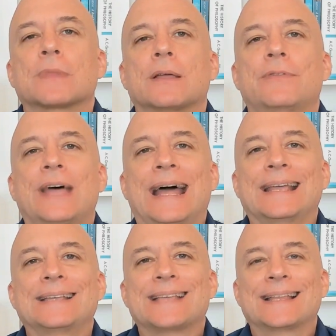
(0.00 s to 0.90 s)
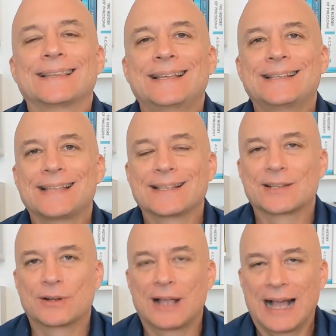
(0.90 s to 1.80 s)
that is at least
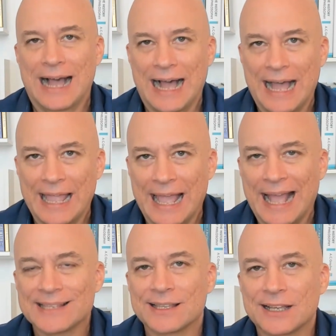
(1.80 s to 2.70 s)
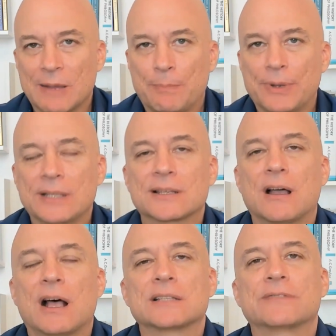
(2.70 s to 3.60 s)
as high as the company's
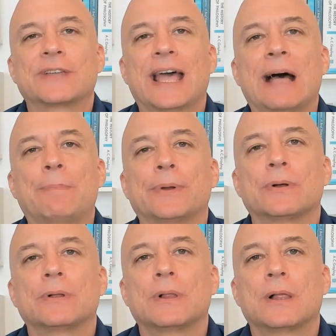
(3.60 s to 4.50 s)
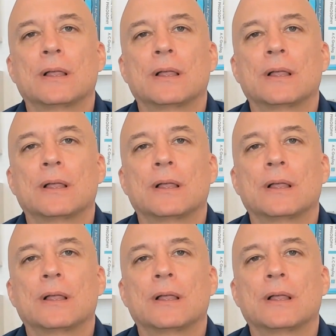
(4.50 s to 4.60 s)
cost of capital,